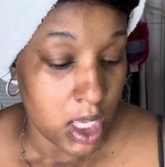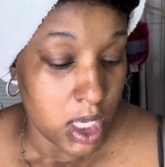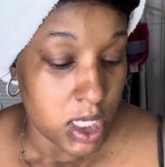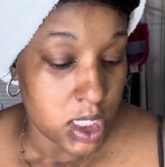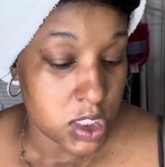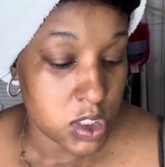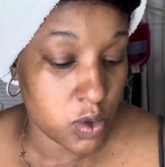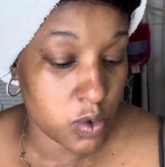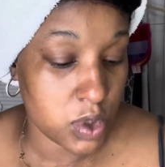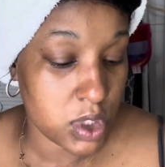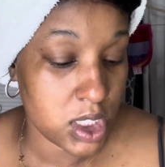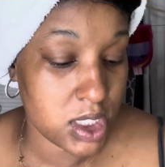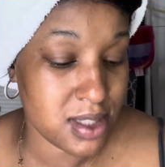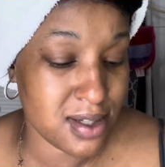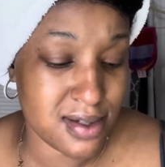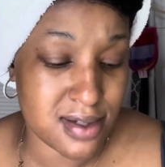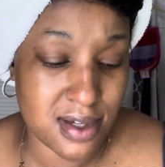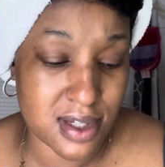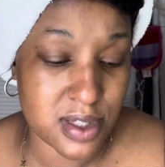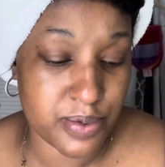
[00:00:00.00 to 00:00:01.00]
So this
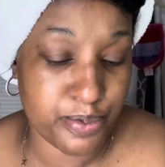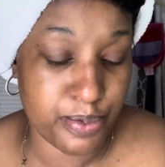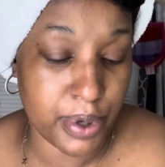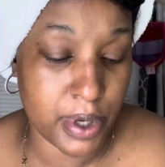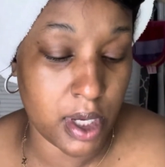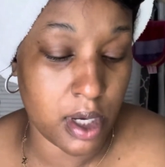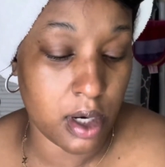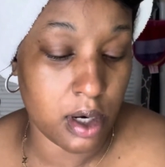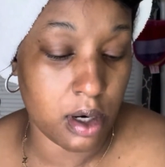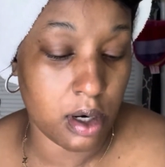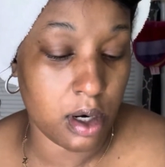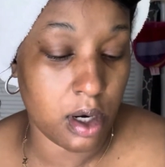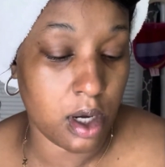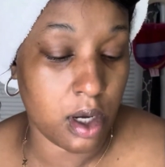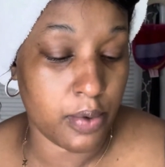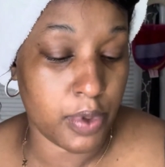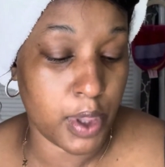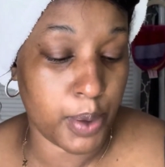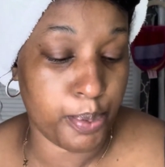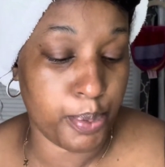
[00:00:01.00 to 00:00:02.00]
is just
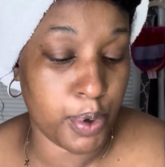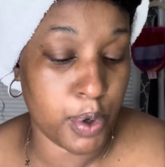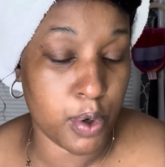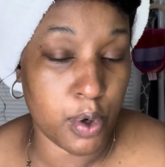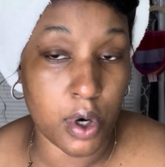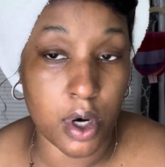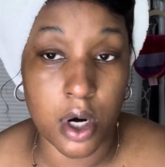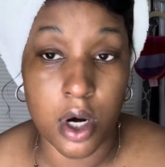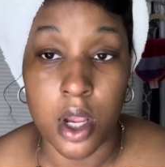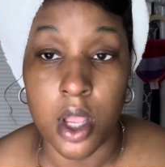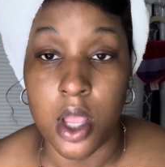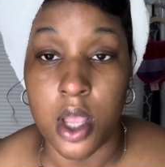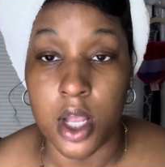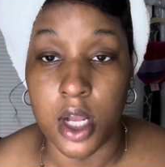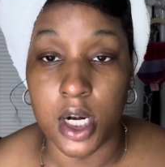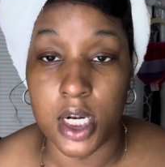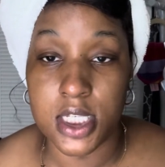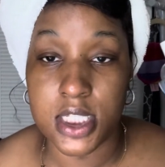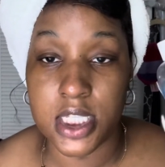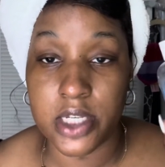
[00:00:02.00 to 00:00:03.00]
the pure
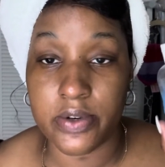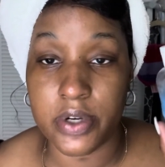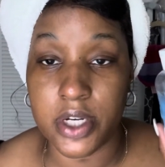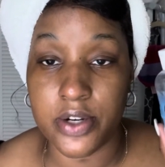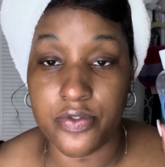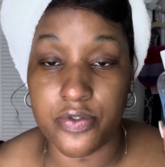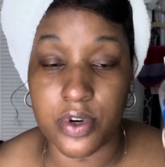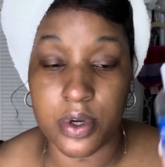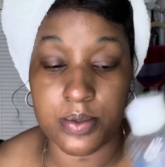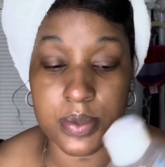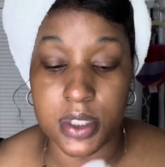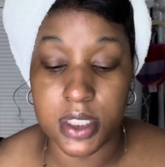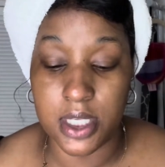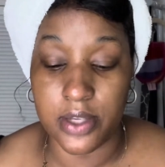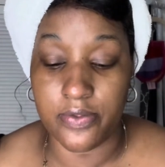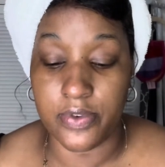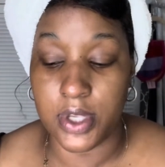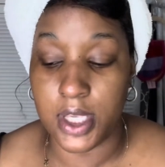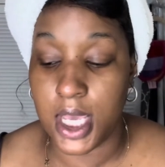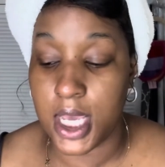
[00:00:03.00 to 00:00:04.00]
glycerin from
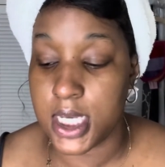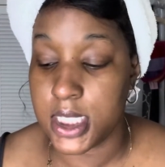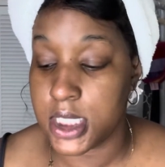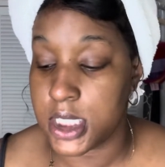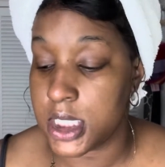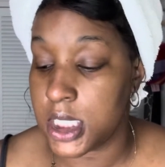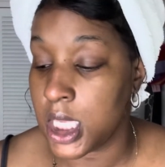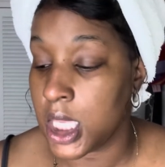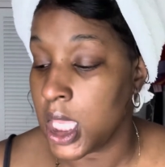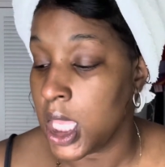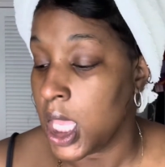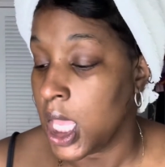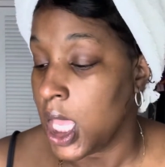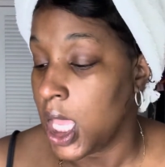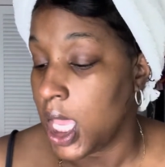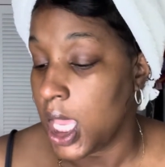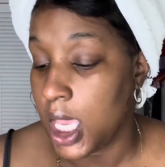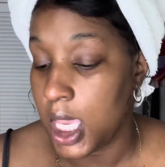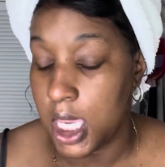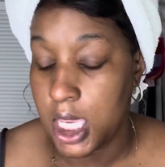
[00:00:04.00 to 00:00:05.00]
CVS.
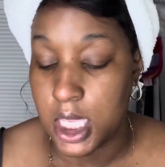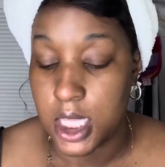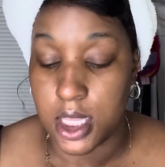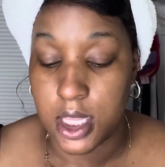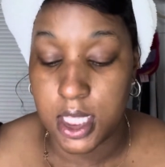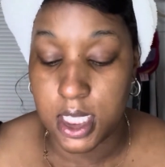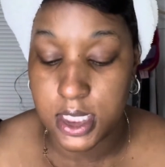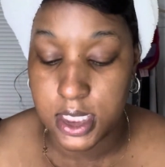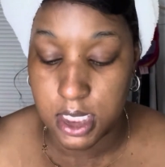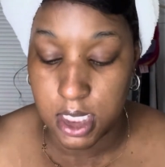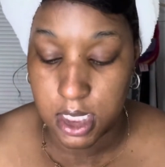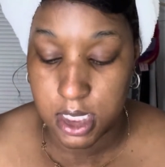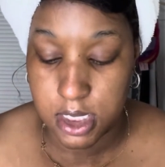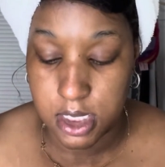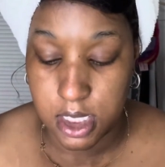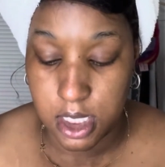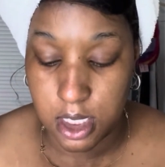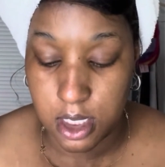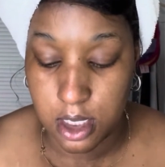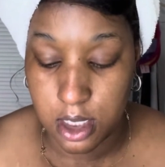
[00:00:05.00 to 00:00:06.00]
And this is
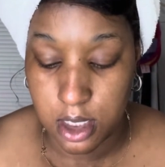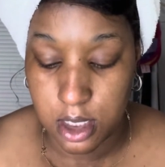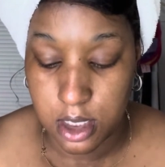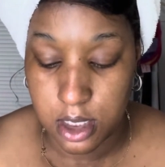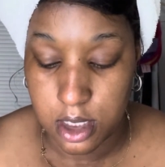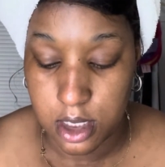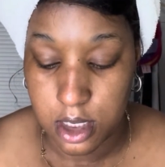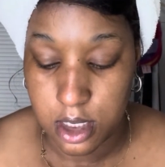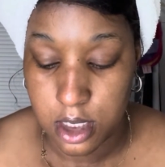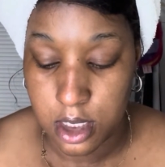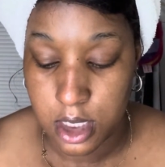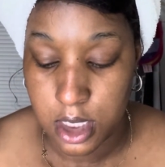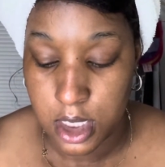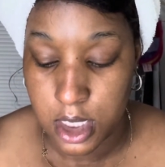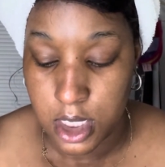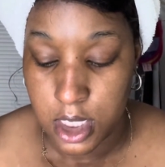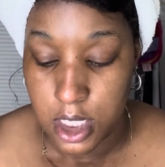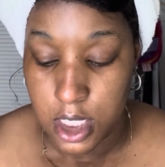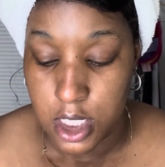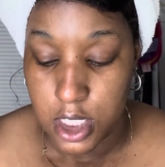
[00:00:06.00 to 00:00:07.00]
the
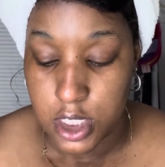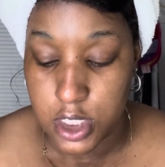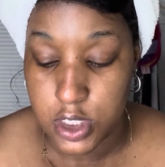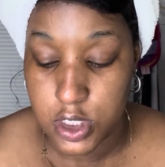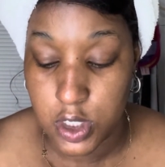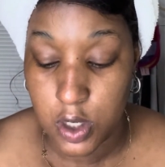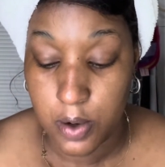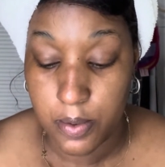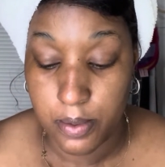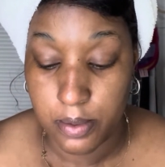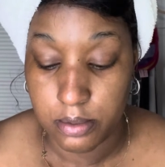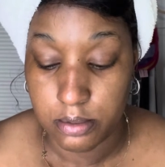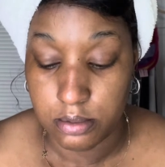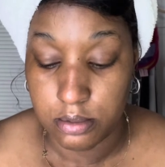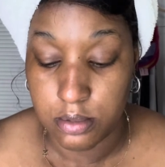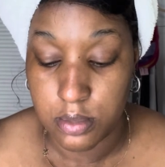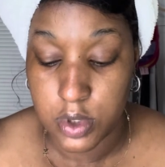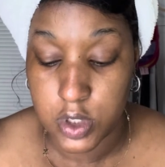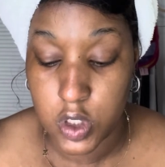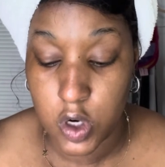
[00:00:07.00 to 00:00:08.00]

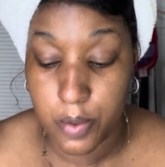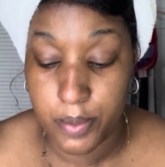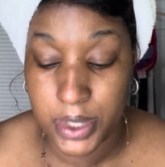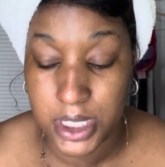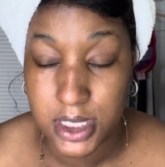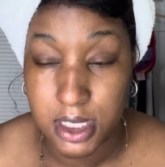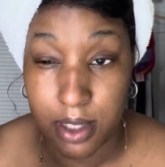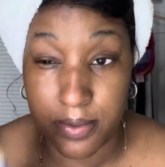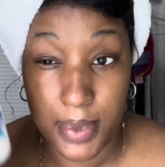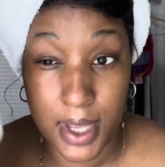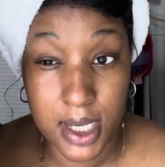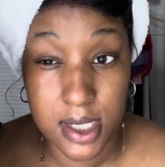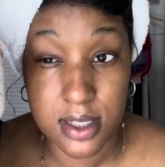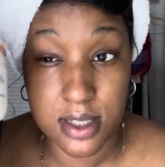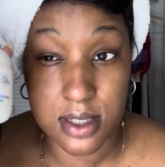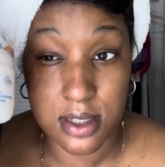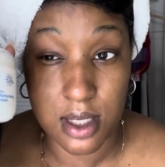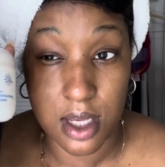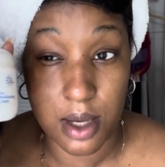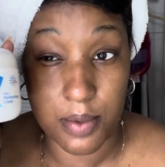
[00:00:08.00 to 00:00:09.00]
Sermadimex.
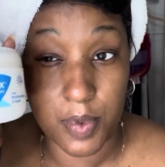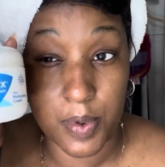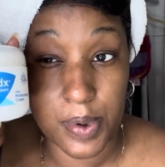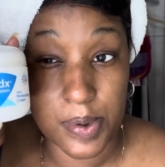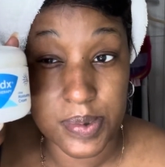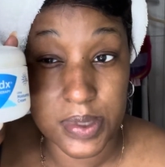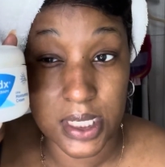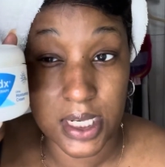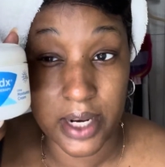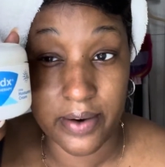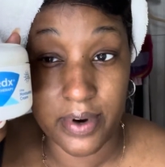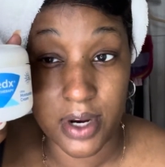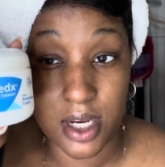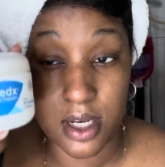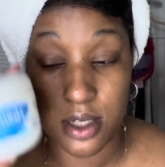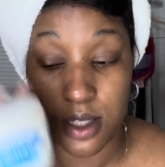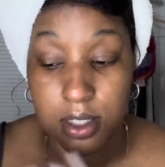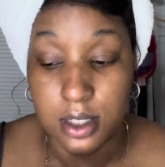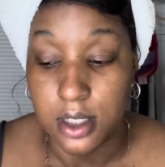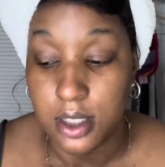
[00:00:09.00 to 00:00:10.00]
I'm saying that right?
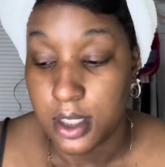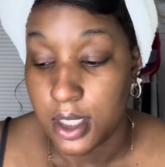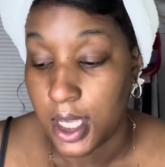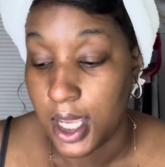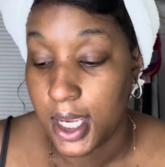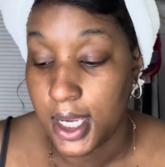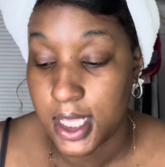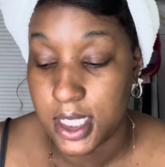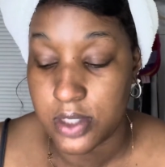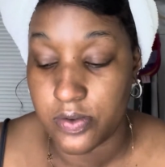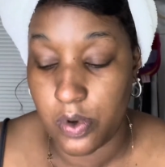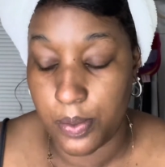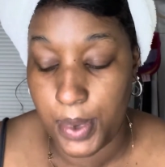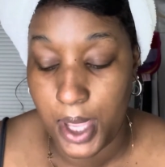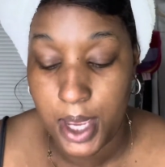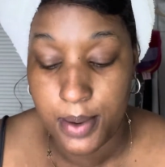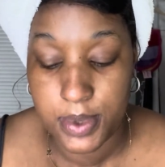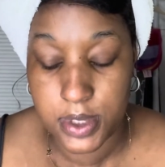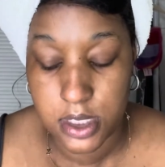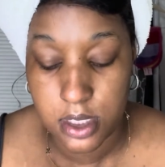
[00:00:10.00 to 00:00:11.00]
I get it
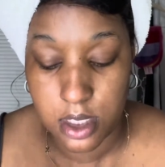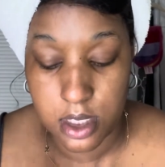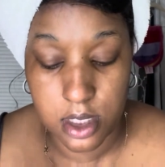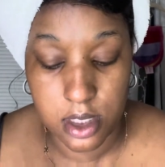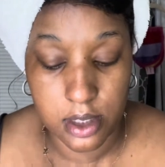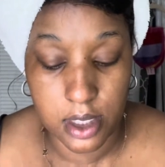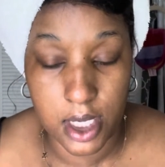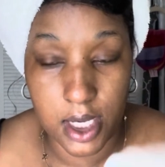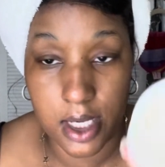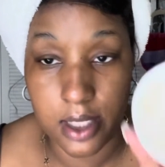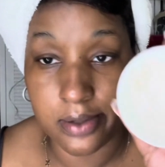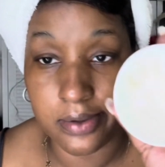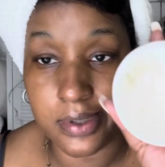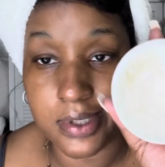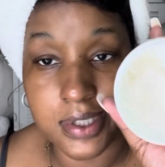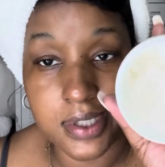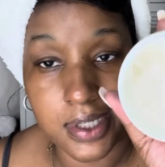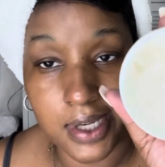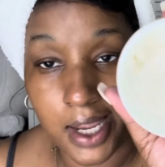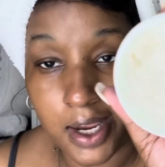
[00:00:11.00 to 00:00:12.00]
from Amazon. And
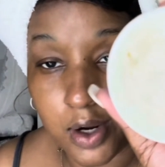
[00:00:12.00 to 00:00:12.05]
listen, I